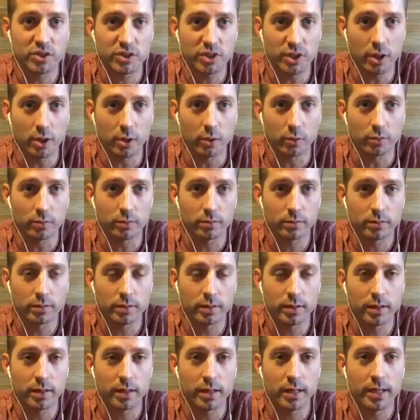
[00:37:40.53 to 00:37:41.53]
So,
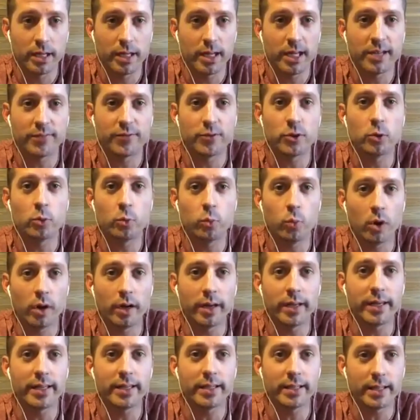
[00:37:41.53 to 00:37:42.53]
if you
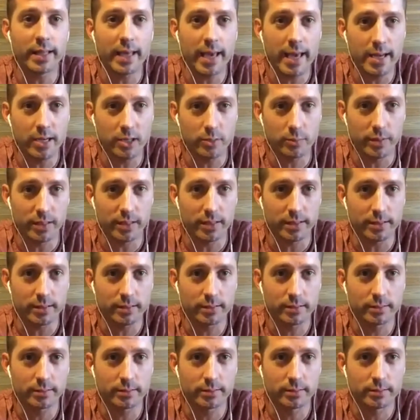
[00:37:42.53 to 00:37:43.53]
want engagement,
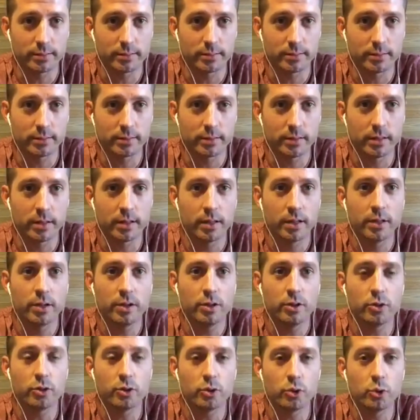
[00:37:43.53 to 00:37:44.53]

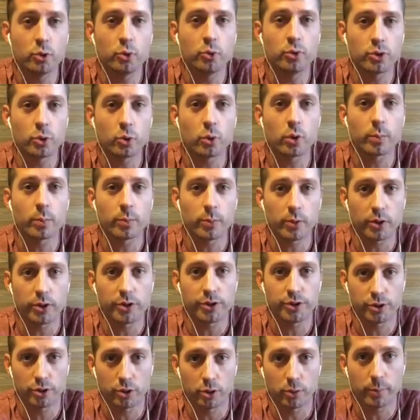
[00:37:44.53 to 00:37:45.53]
use your
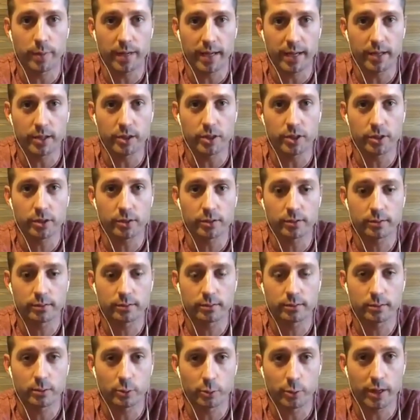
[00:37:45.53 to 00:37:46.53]
personal page,
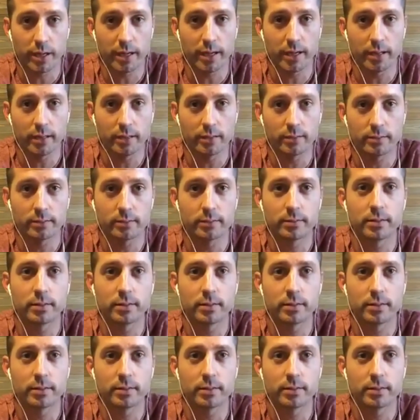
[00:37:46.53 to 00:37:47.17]
okay?